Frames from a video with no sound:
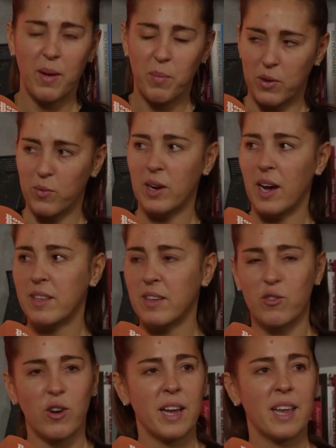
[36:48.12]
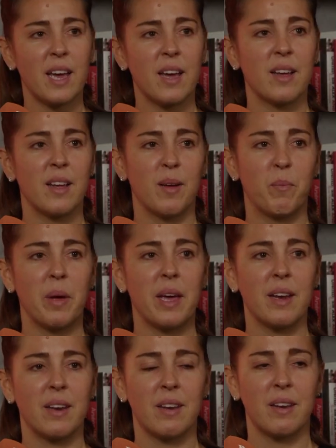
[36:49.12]
because we like to try and get a
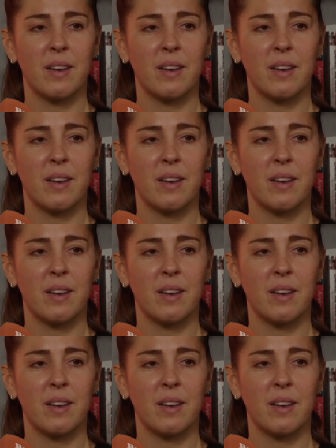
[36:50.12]
betting